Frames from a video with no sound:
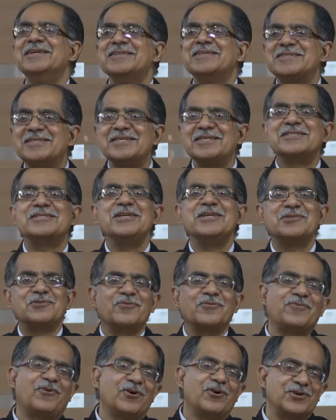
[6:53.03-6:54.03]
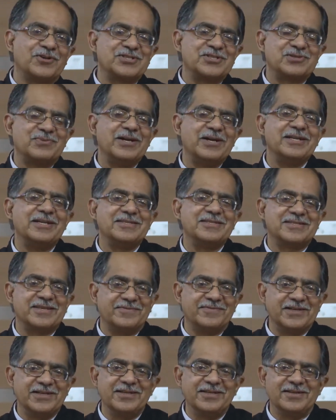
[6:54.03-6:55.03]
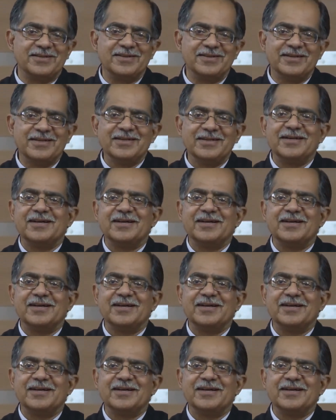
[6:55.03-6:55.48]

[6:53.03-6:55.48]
16th of August 2017,